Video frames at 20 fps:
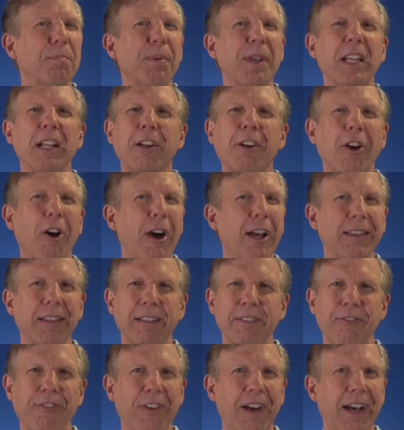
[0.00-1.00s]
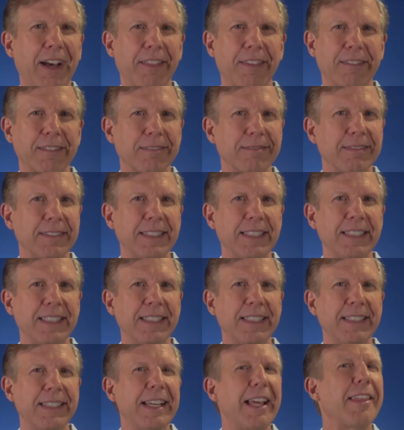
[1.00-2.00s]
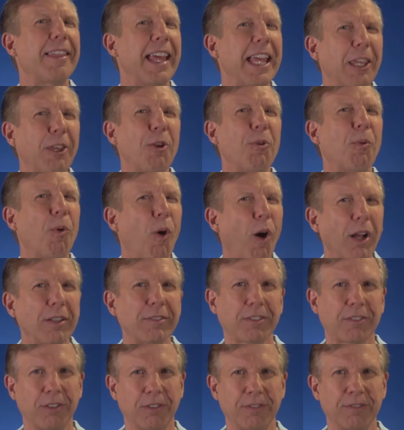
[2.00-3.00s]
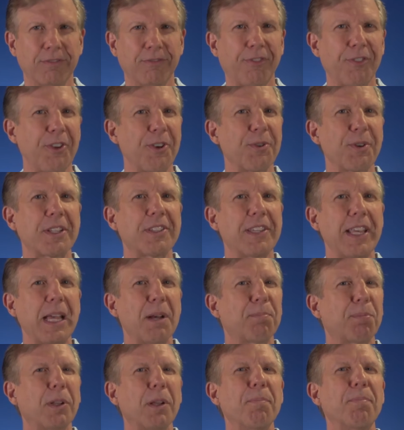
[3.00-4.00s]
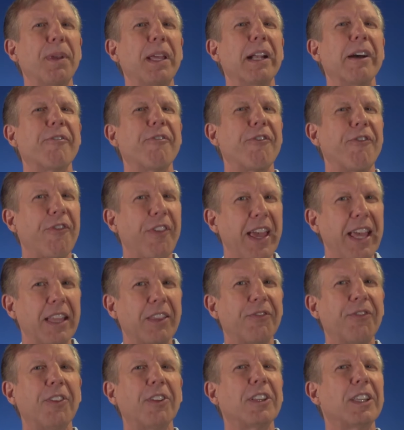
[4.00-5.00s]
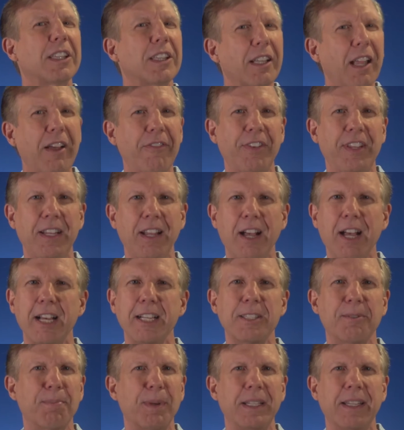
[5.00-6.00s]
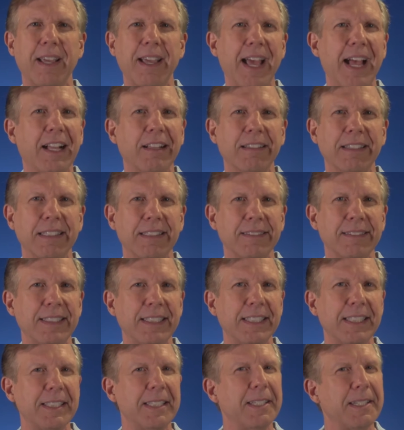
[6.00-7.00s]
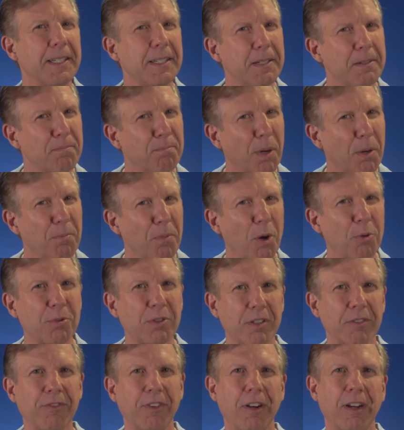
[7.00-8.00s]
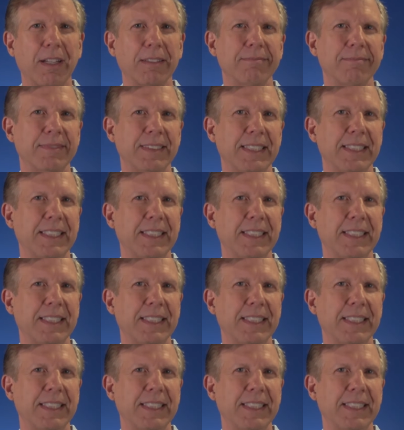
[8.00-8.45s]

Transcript: of being a godly father. Thank you also for your example of being a faithful, loving husband to Helen. But most of all,